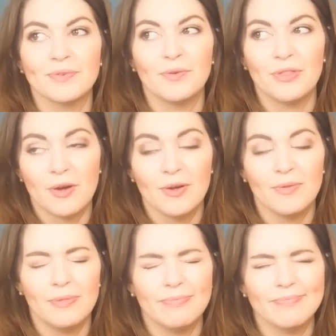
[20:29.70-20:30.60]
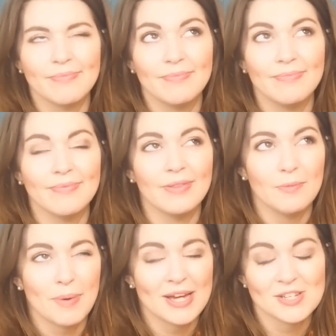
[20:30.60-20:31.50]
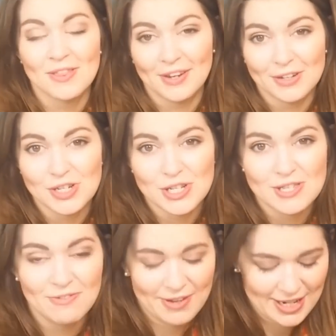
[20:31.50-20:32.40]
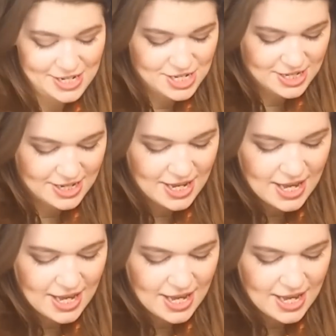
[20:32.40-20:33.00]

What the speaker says: or the pattern that I just finished,